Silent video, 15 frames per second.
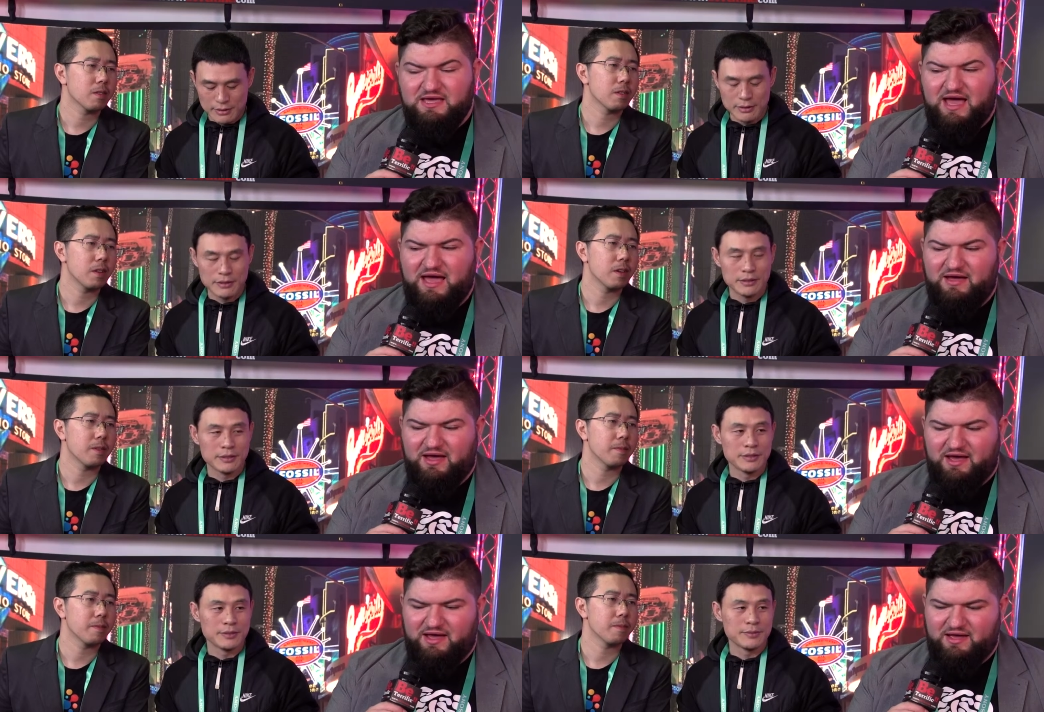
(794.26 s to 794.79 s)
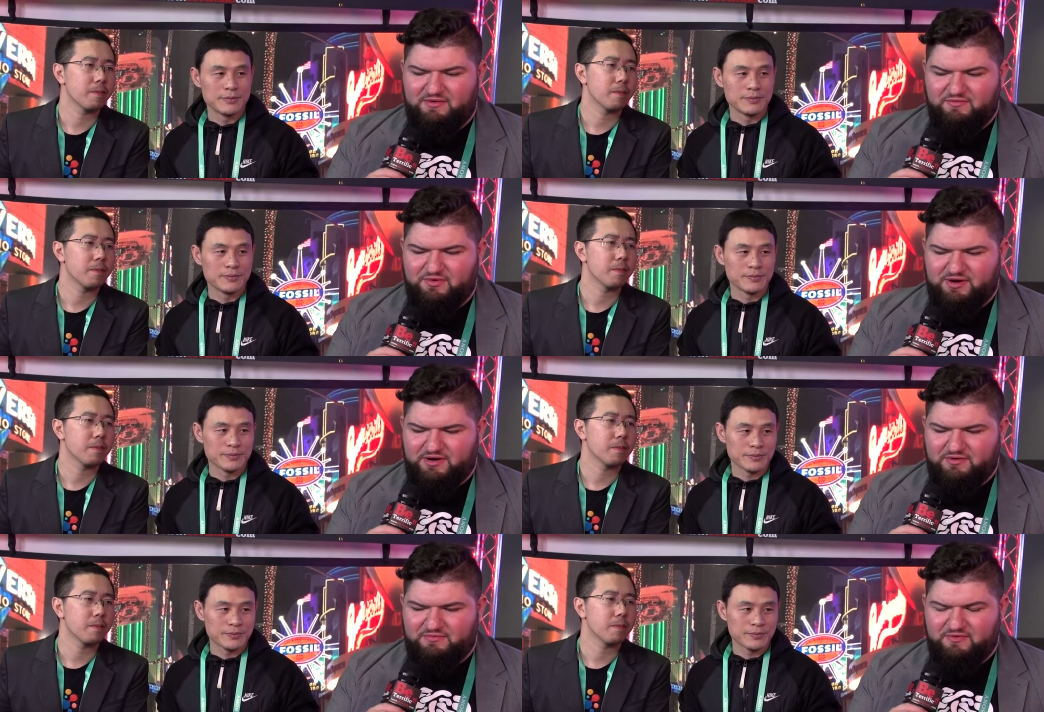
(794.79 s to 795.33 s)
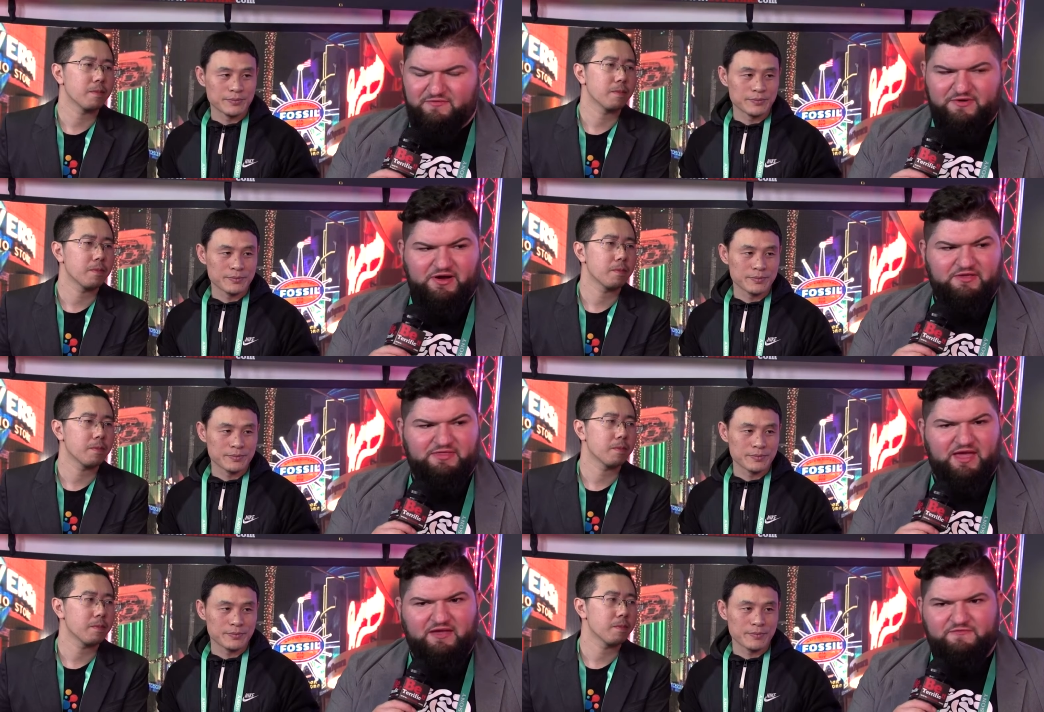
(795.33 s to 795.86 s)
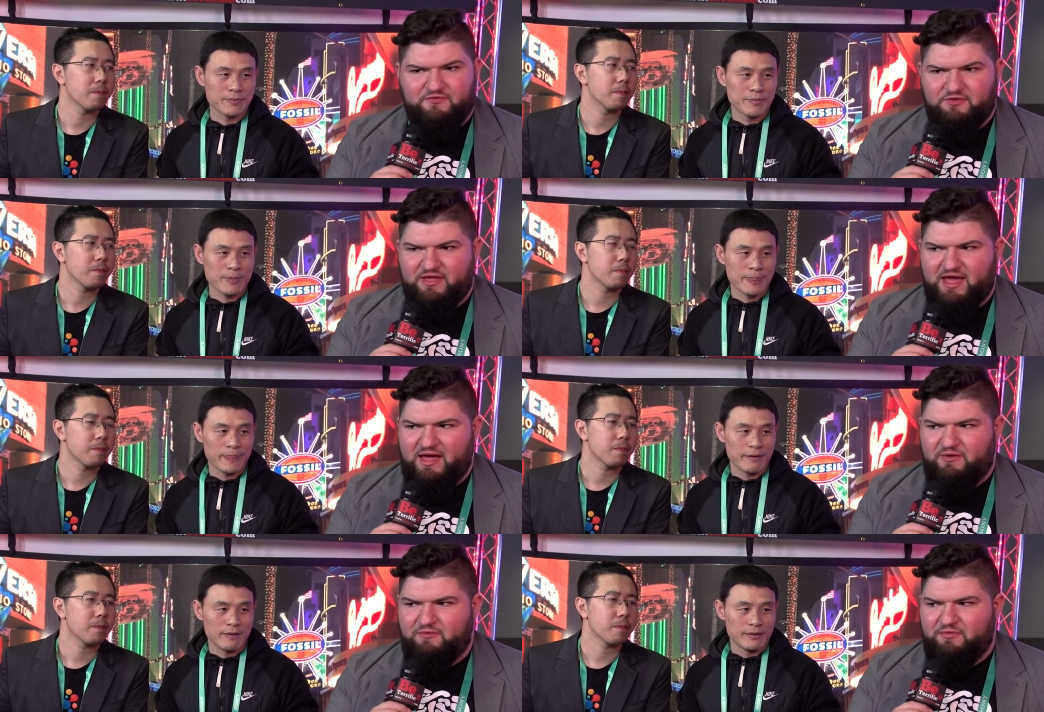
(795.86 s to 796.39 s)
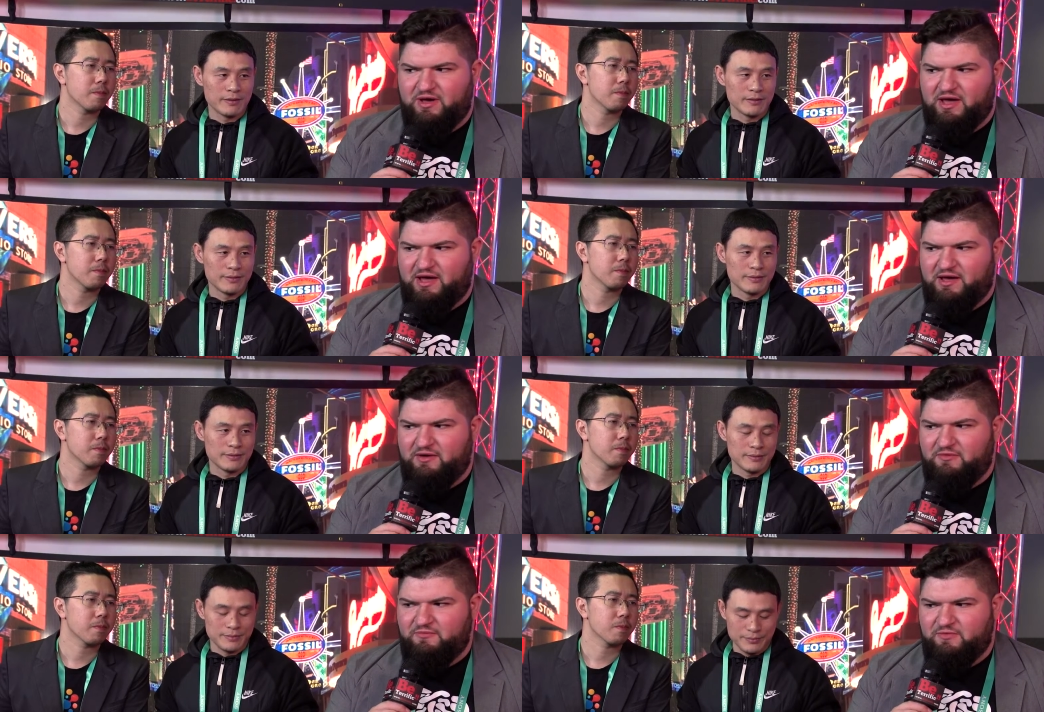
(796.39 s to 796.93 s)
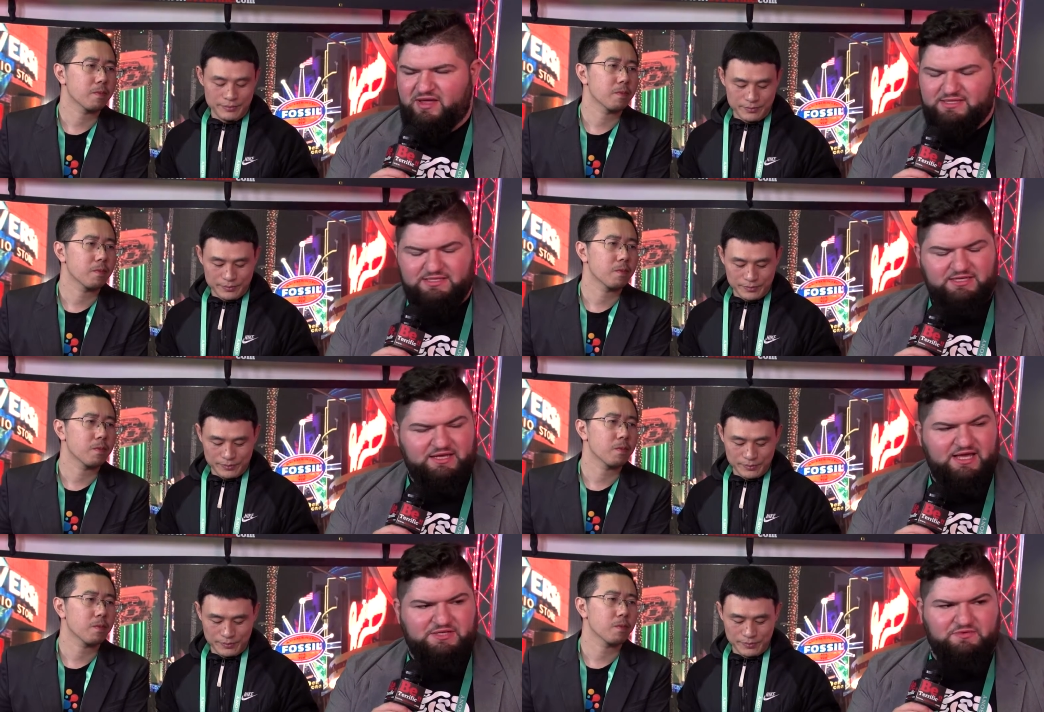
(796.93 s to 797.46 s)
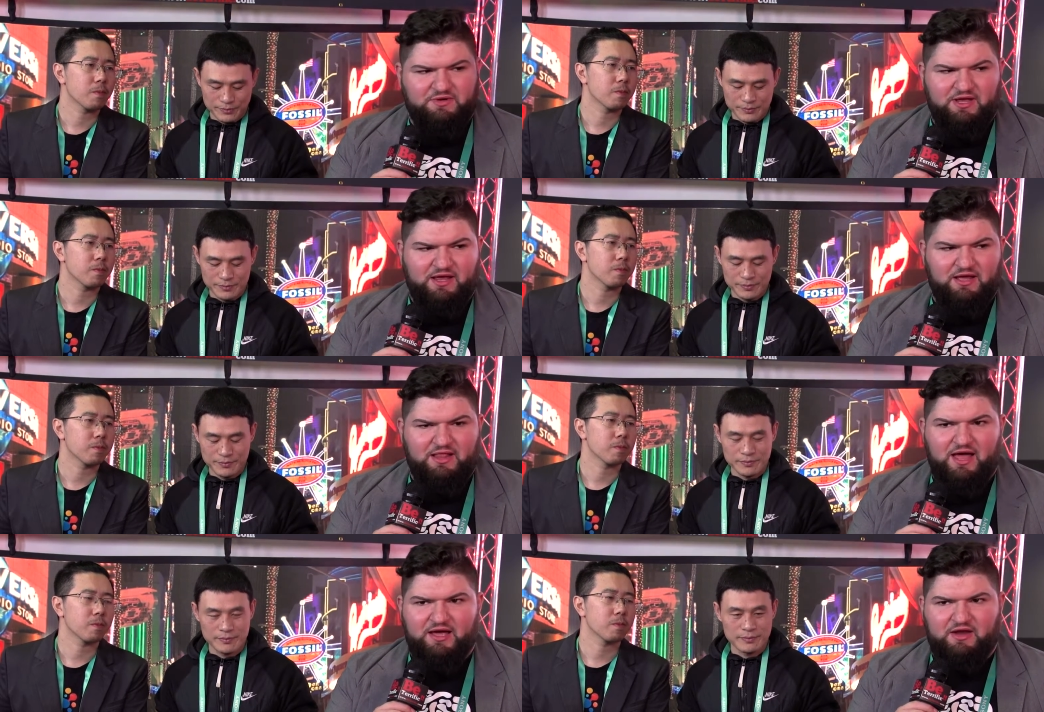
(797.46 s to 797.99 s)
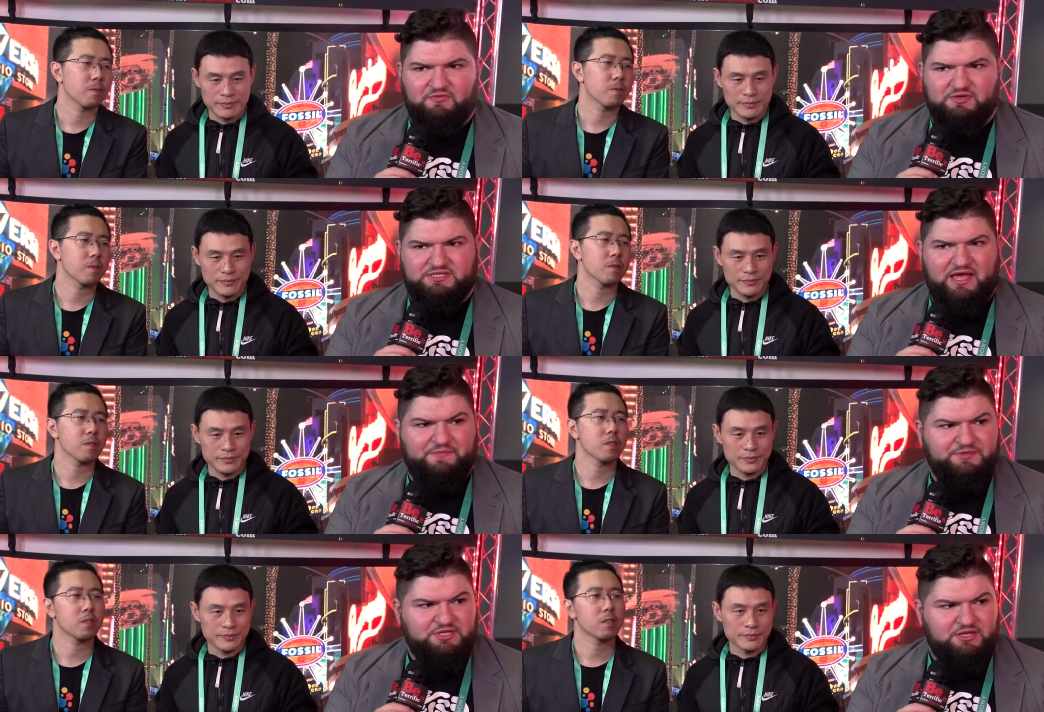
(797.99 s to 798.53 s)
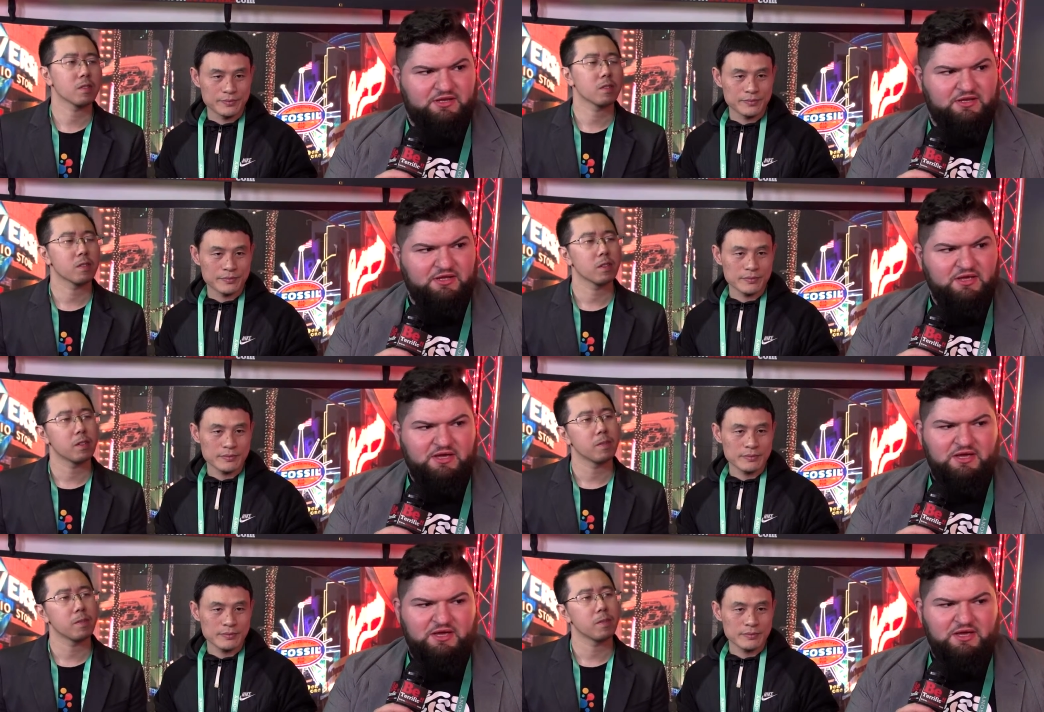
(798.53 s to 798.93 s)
Speaker 1: Yeah, uh, we're, we're very thankful that uh, at CES we're getting a lot of good reception.